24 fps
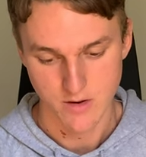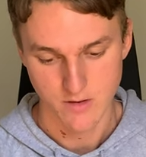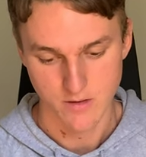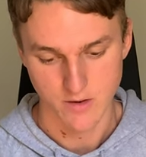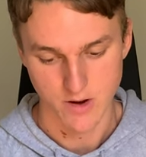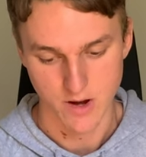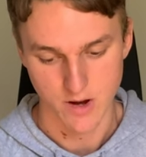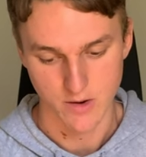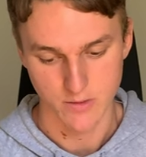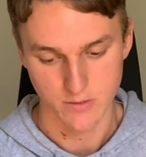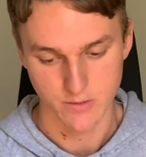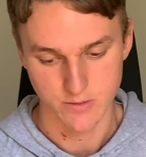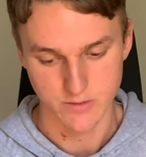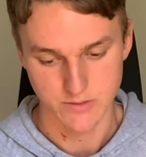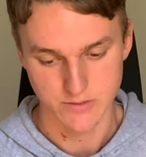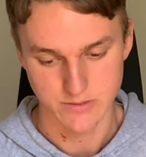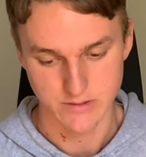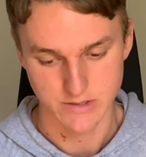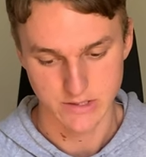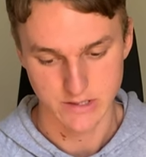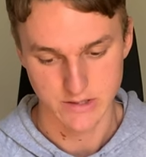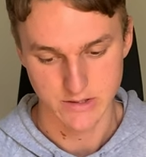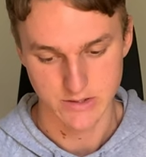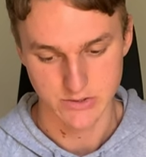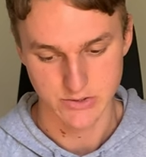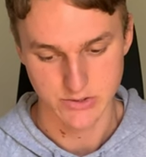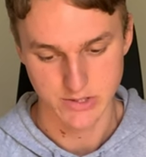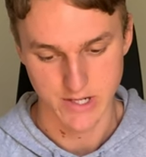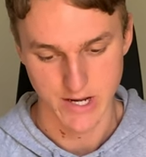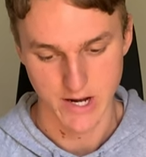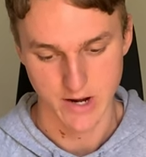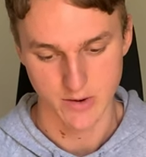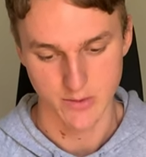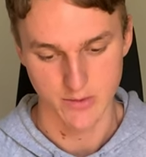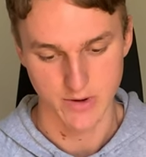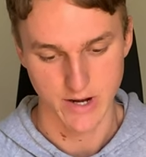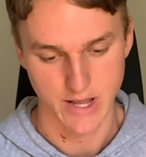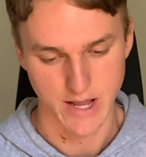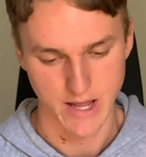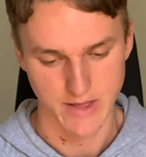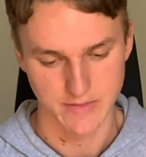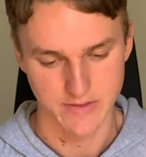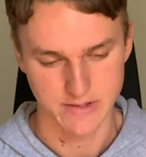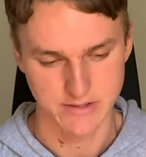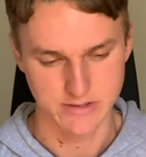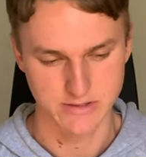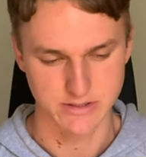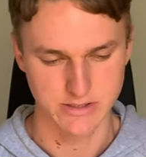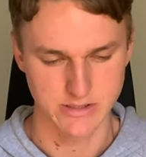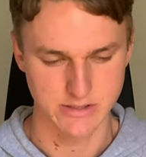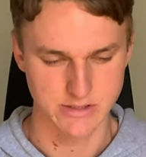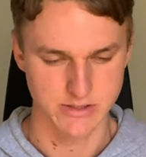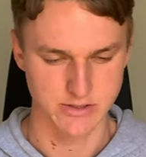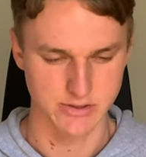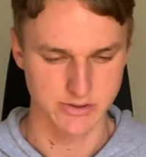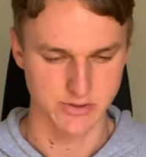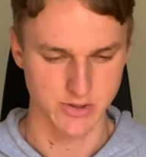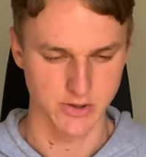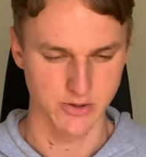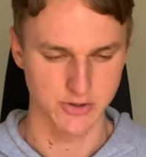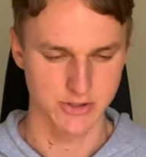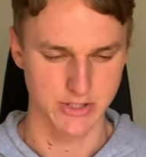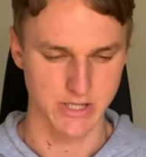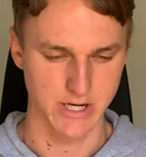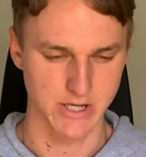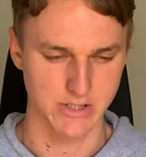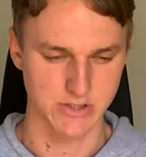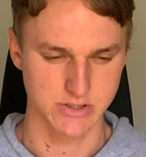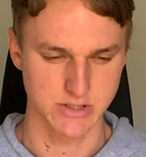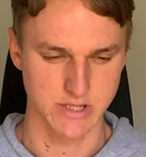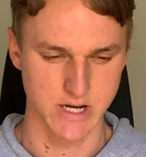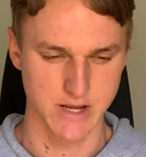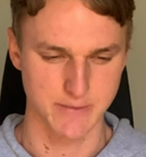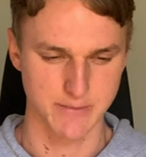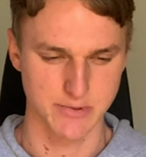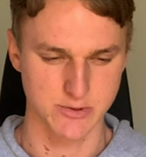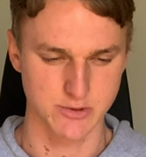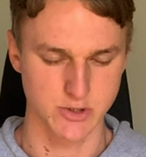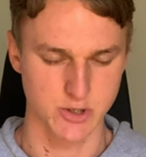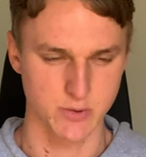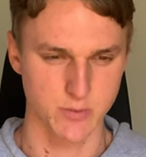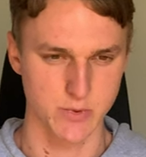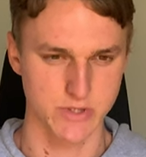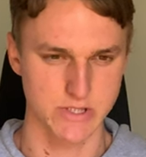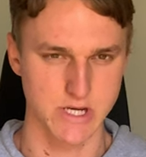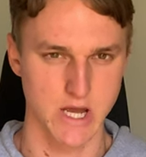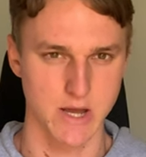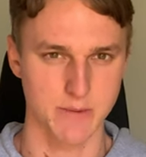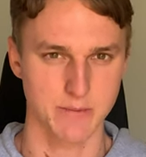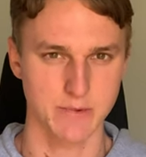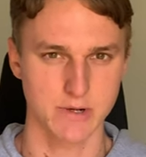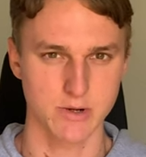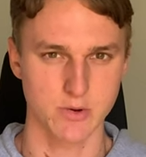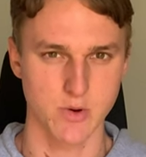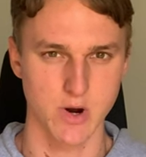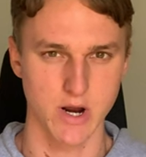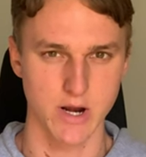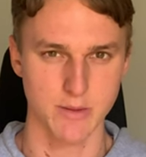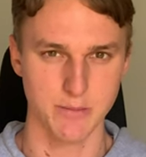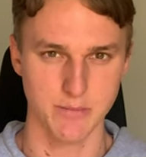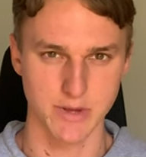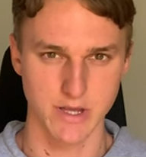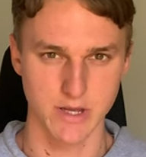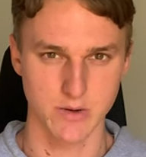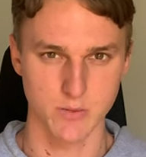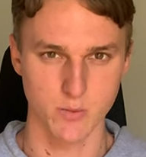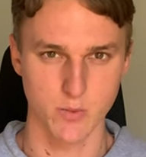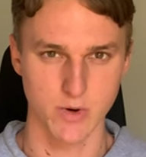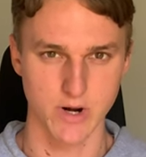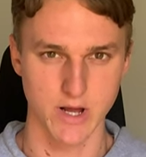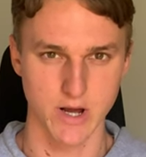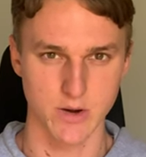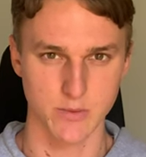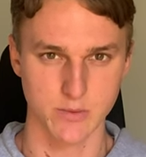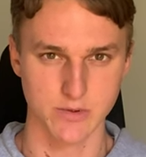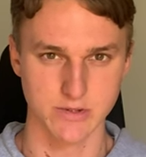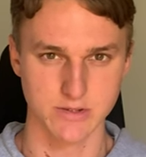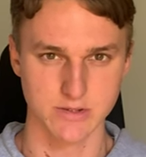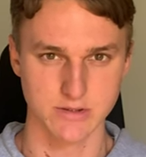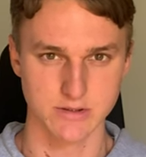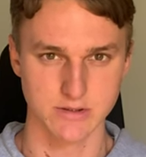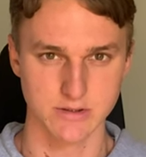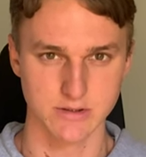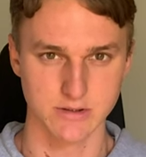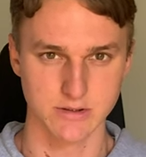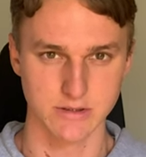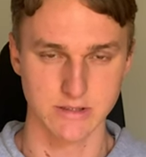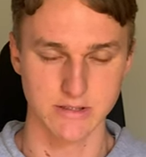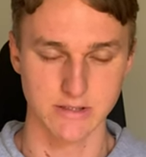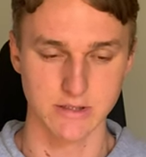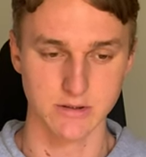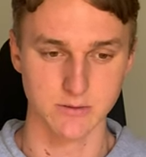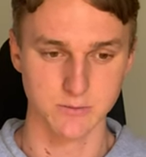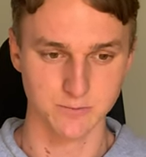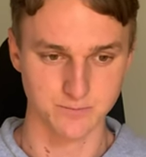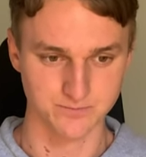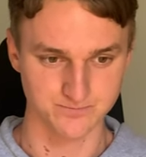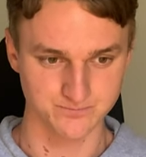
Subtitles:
I was in the shower and I had this disassociation episode, which happened quite a bit when I was little,